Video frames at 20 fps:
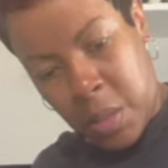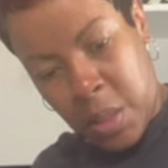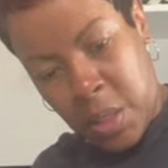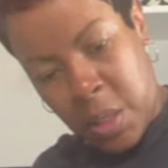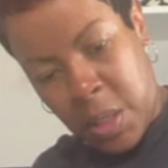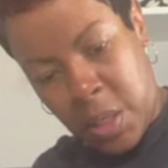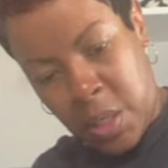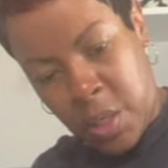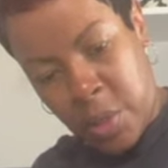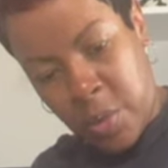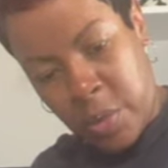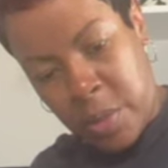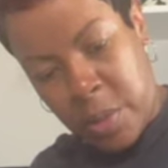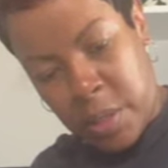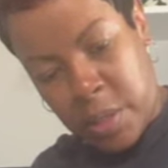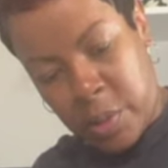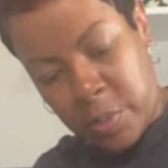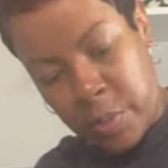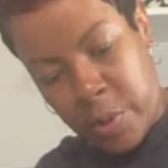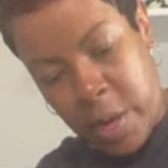And doing
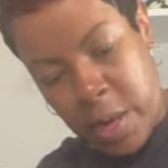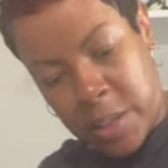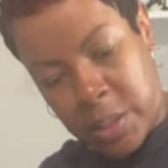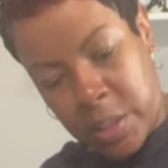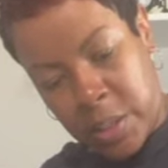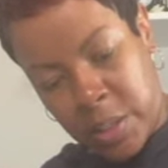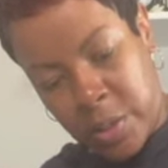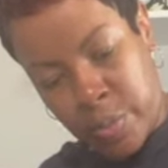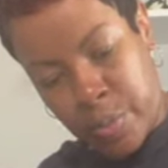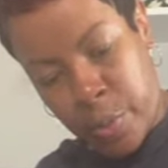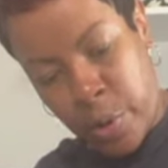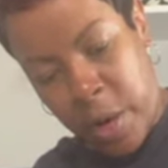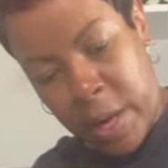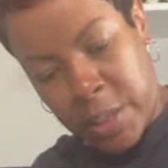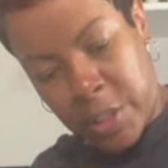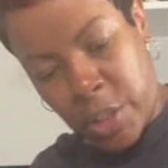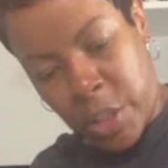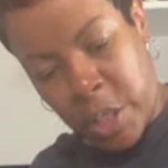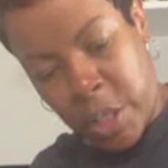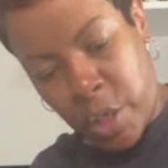this
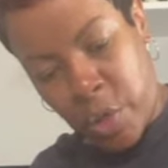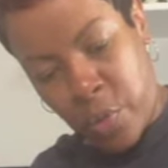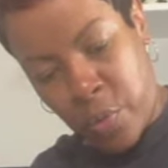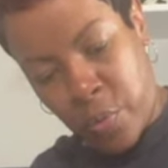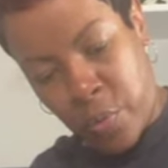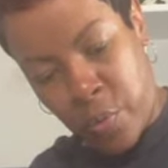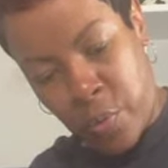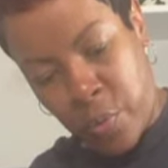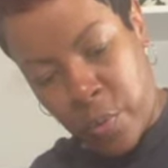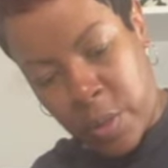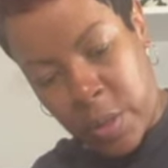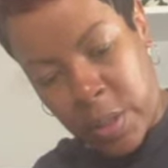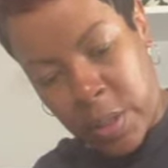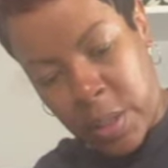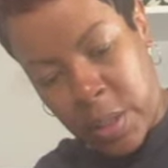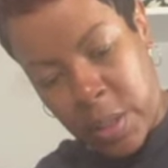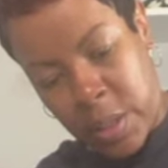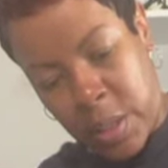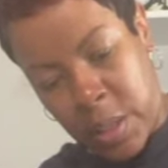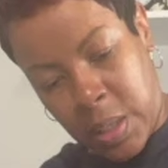project, you
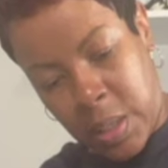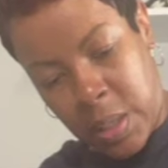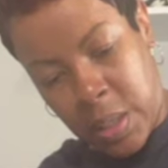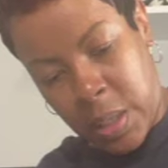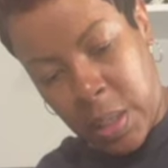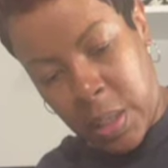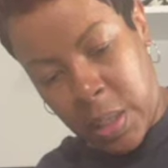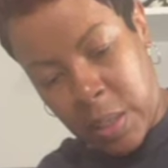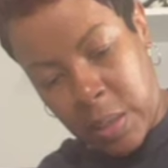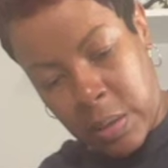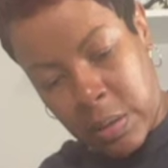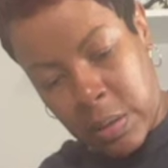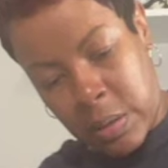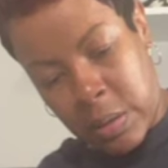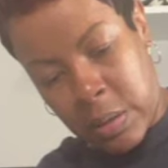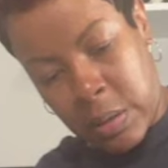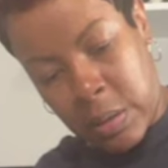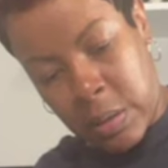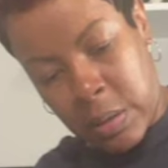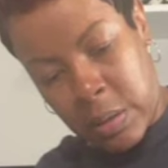really need a
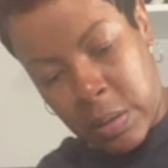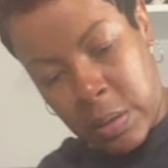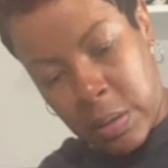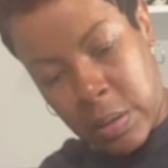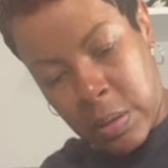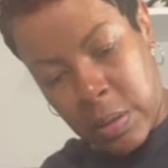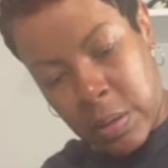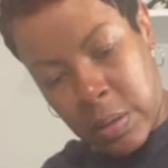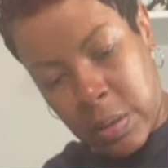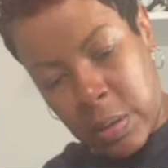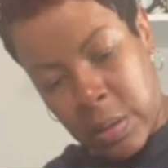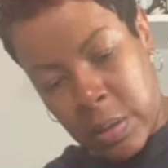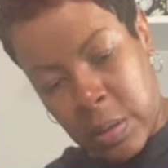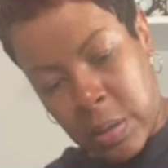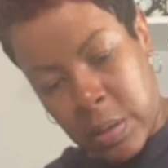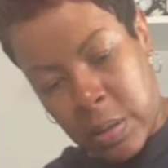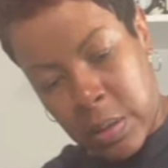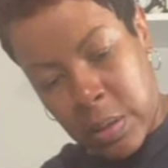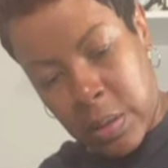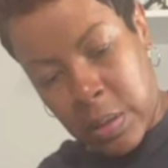good
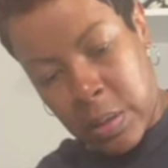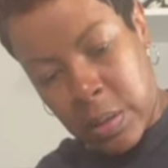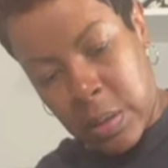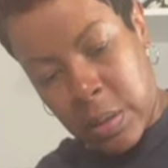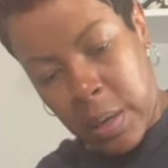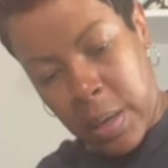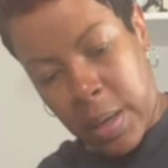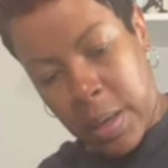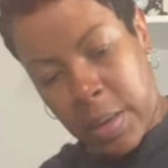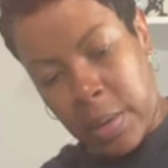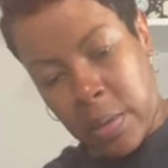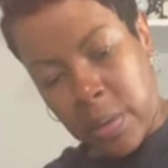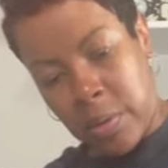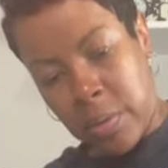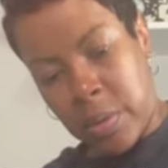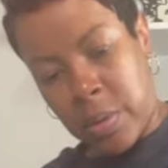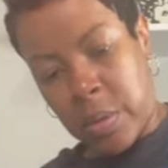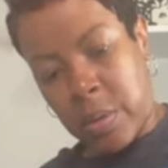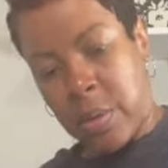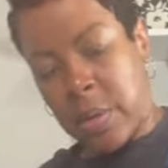hot
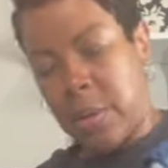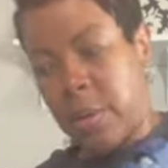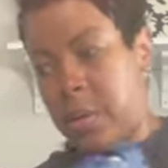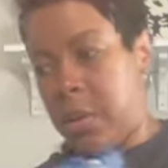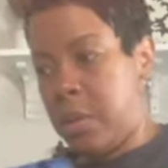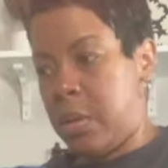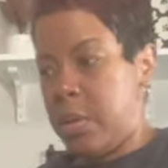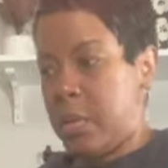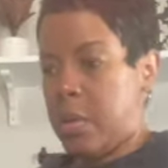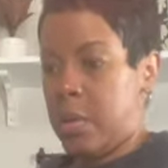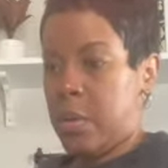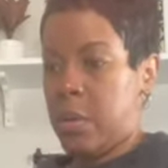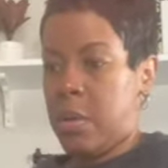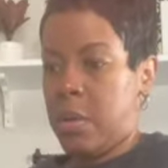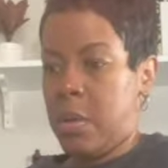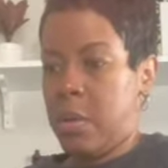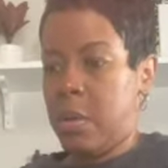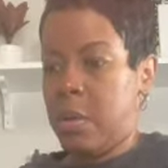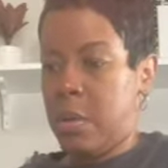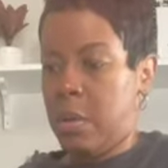glue gun.
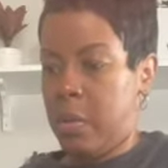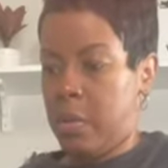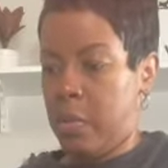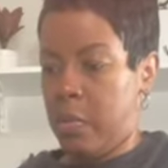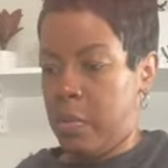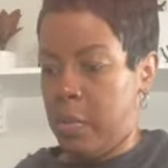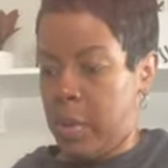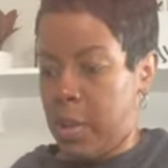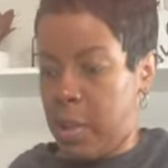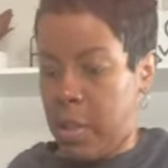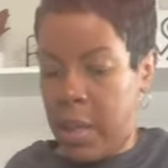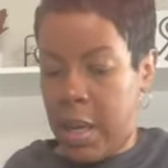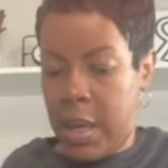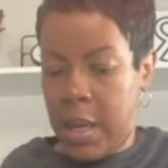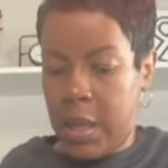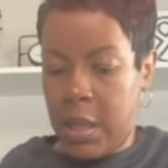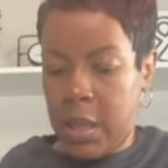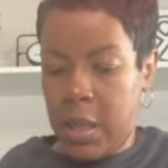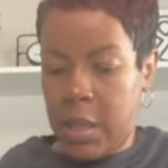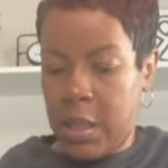One
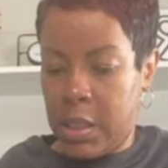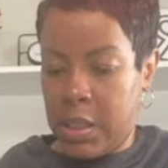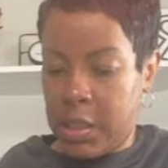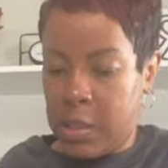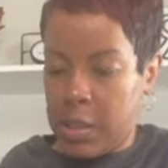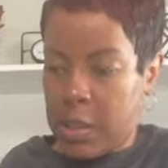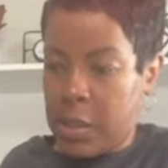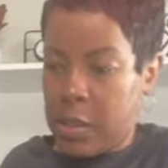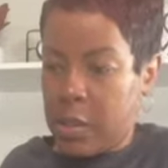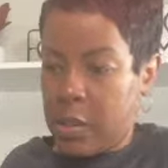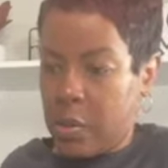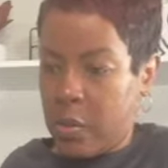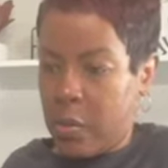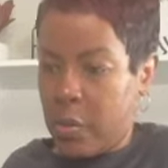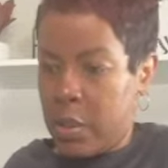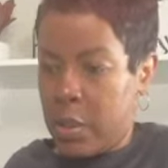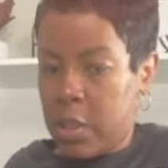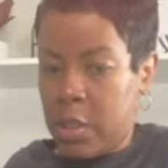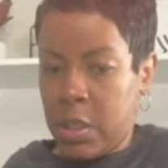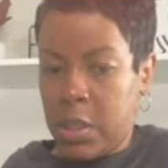that is
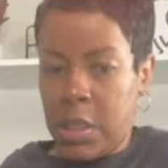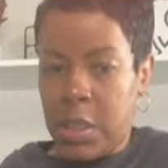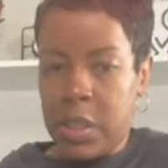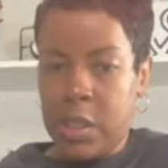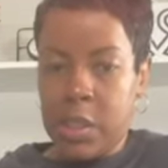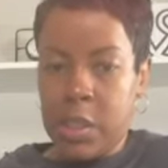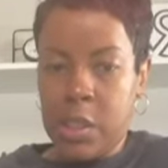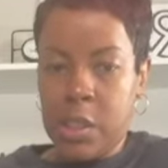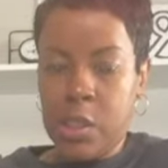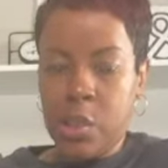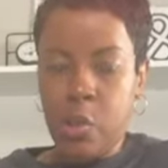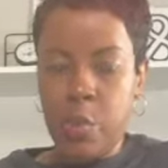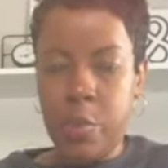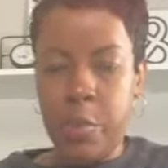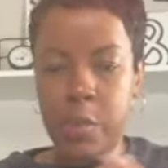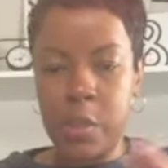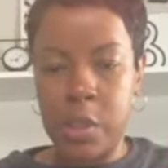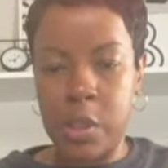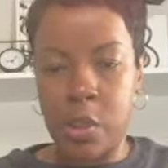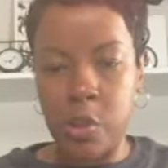going to get
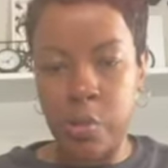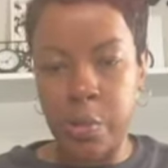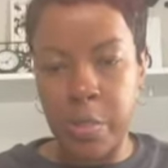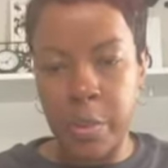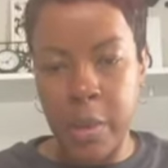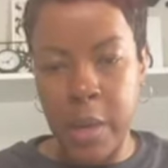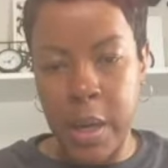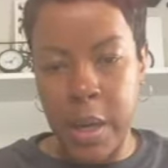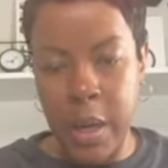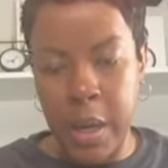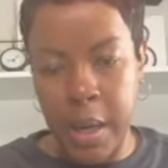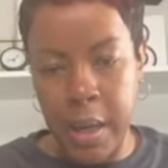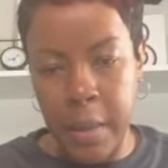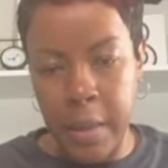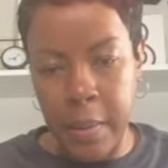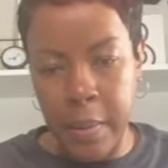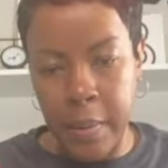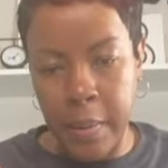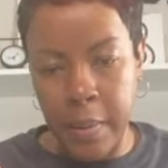super, super hot.